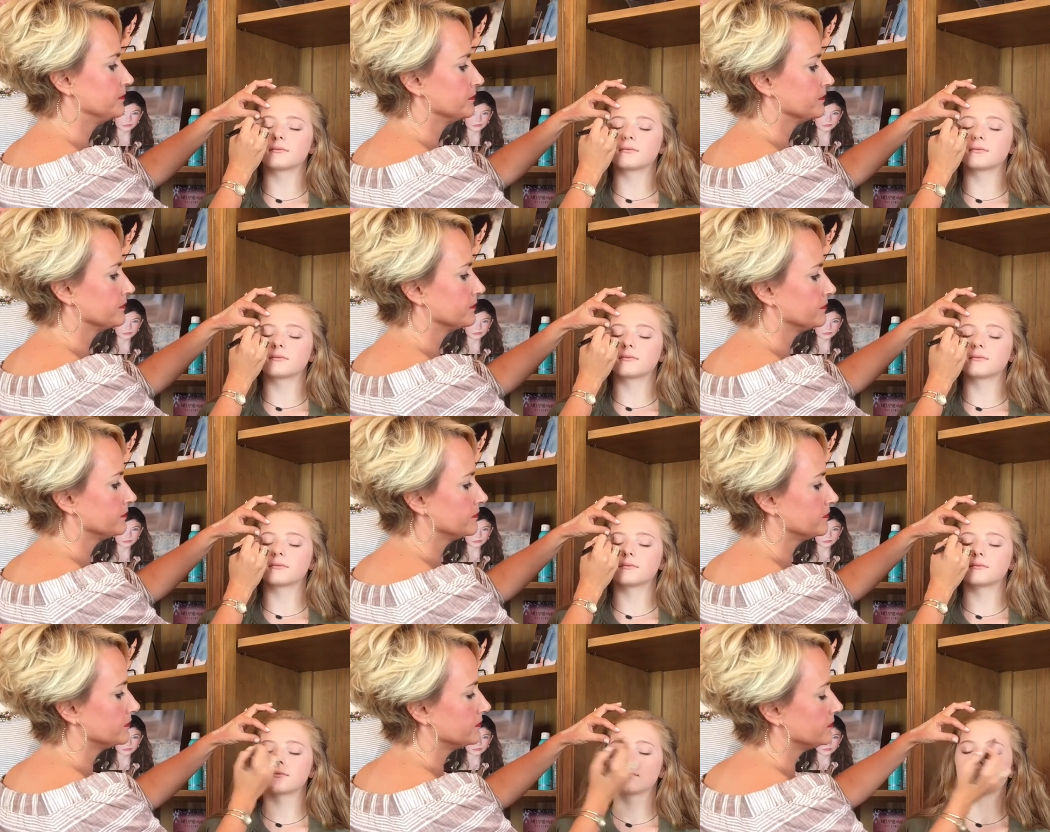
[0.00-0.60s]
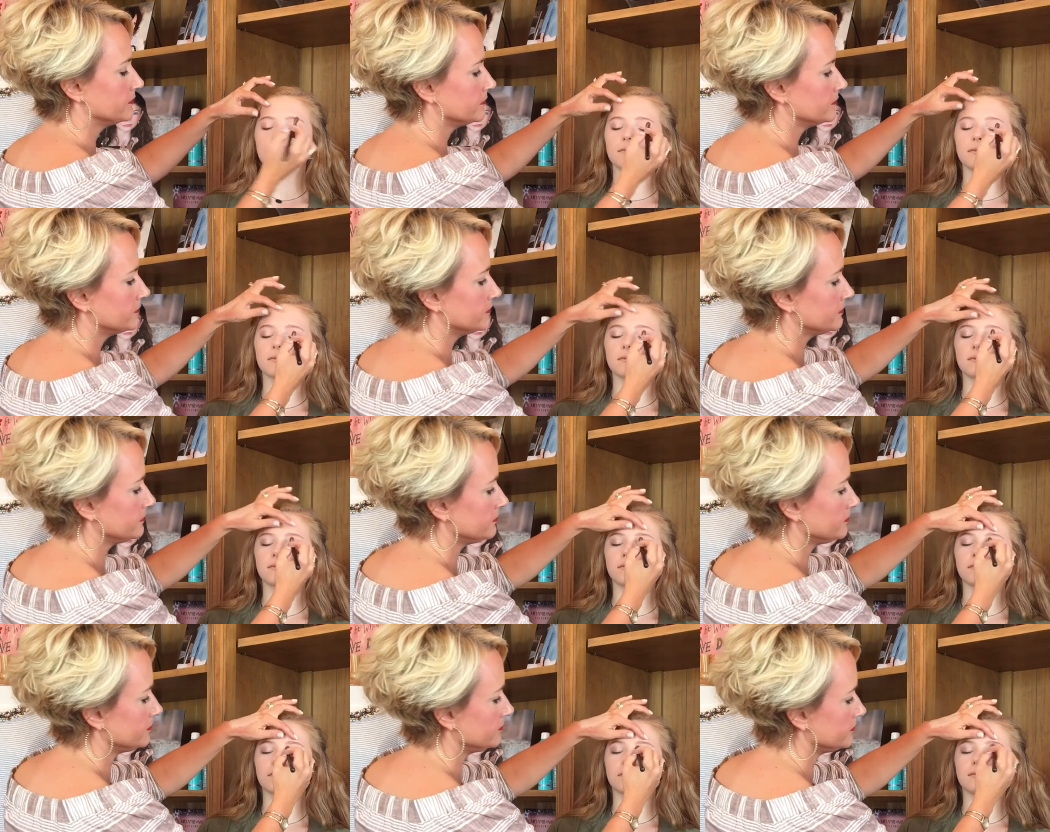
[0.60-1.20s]

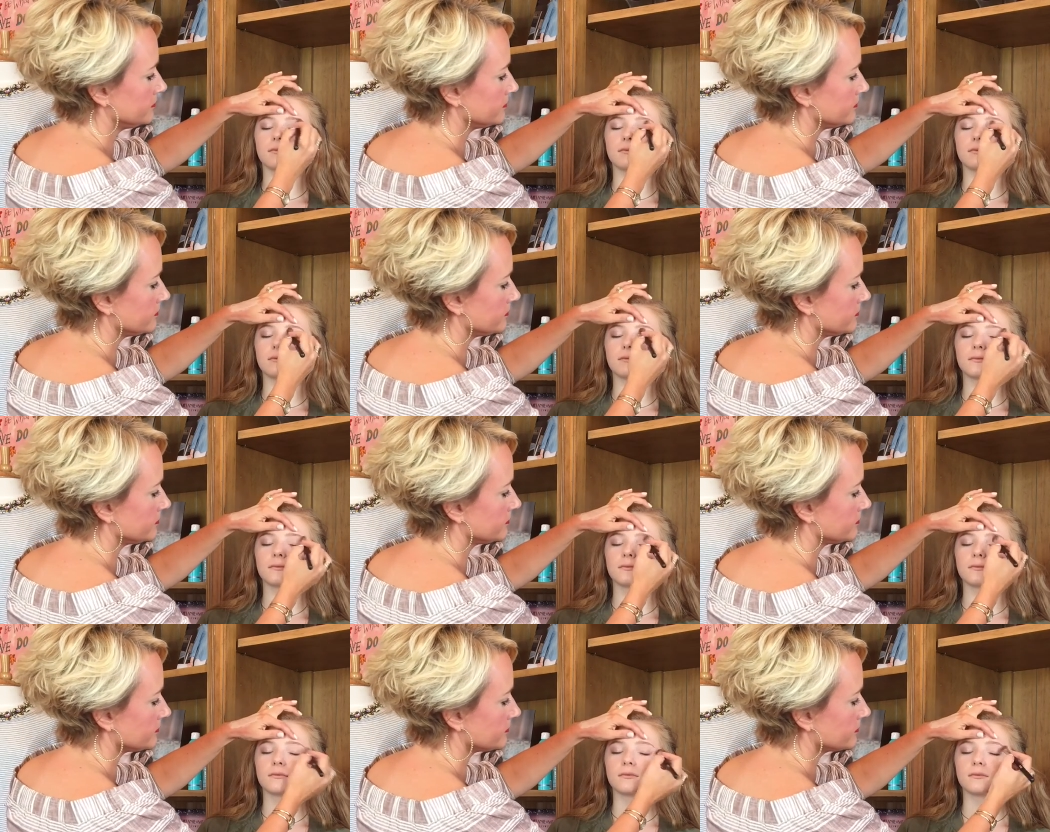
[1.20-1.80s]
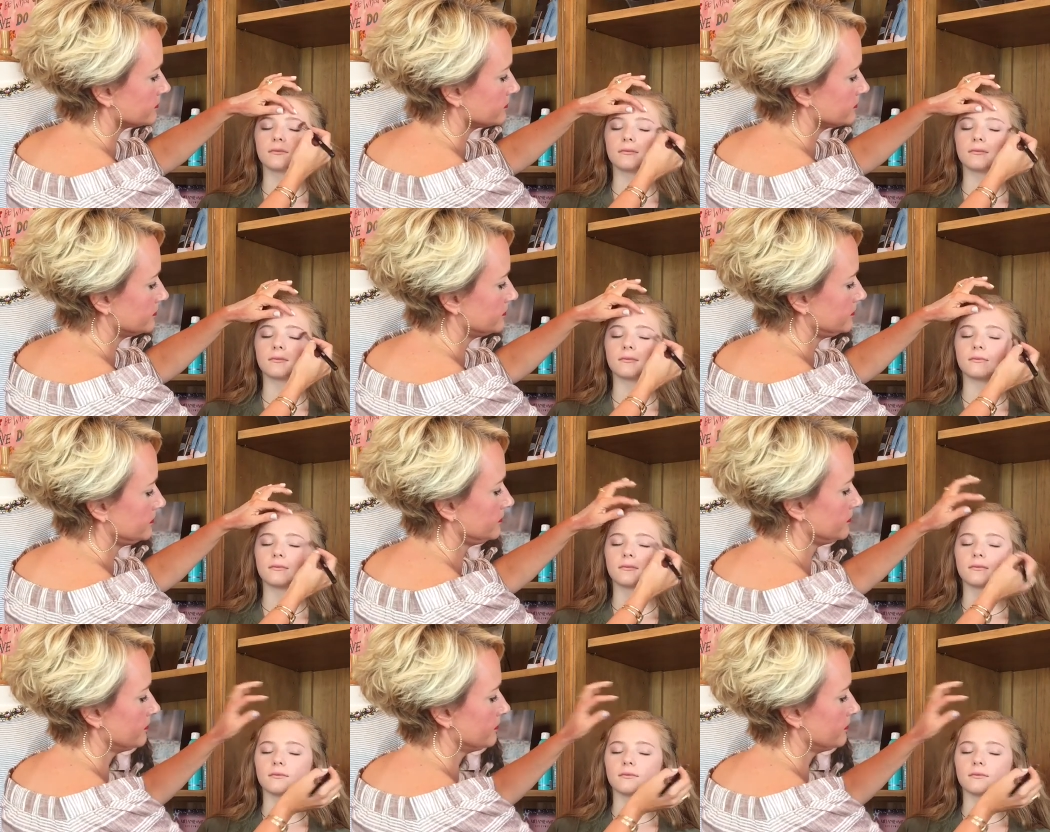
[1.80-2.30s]
Nothing is said.